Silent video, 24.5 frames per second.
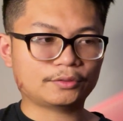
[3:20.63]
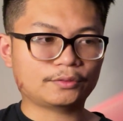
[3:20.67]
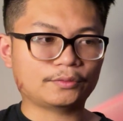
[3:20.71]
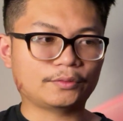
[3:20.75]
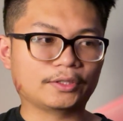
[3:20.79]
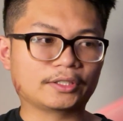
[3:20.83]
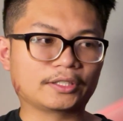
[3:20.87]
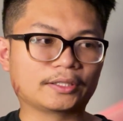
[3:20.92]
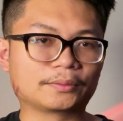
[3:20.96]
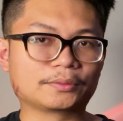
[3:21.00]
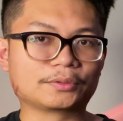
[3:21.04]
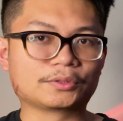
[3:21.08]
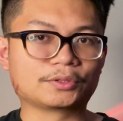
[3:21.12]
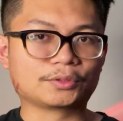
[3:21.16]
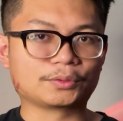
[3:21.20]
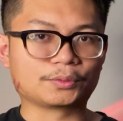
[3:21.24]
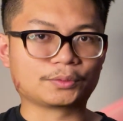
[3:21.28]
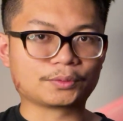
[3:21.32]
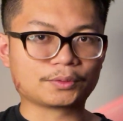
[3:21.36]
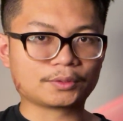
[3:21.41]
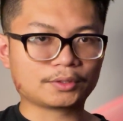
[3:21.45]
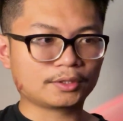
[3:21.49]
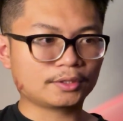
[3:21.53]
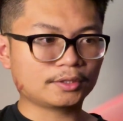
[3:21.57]
when it comes to
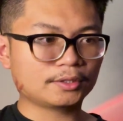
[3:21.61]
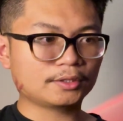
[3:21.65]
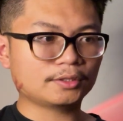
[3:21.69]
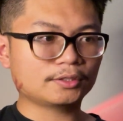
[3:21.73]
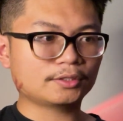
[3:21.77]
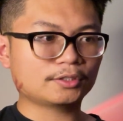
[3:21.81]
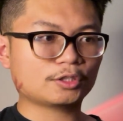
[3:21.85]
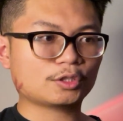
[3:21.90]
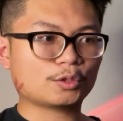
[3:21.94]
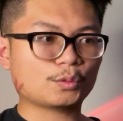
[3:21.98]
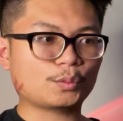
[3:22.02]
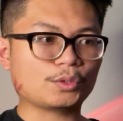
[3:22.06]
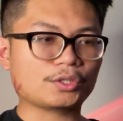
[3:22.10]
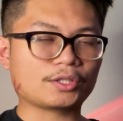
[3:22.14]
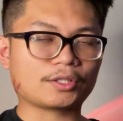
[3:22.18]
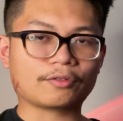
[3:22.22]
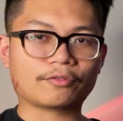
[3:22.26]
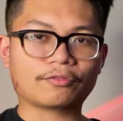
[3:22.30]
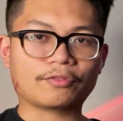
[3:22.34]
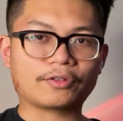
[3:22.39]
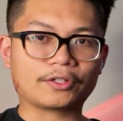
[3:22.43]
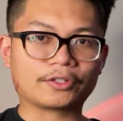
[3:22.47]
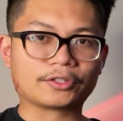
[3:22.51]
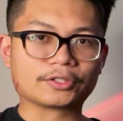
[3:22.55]
squeezing
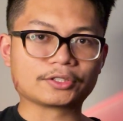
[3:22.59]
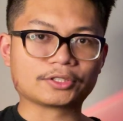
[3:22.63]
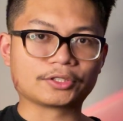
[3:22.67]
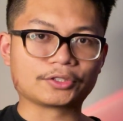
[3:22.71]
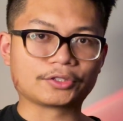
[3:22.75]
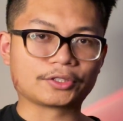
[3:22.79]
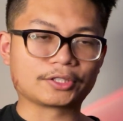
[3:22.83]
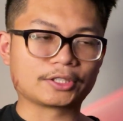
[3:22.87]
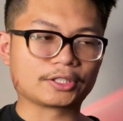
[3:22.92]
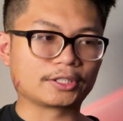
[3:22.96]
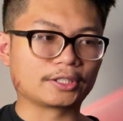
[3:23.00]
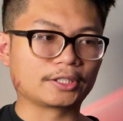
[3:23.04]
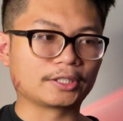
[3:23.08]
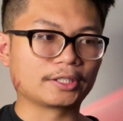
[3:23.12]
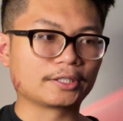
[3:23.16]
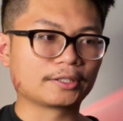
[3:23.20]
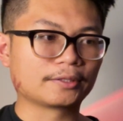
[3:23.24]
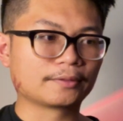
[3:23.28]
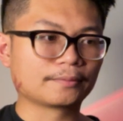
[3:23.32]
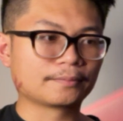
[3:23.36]
fingers in your guitar.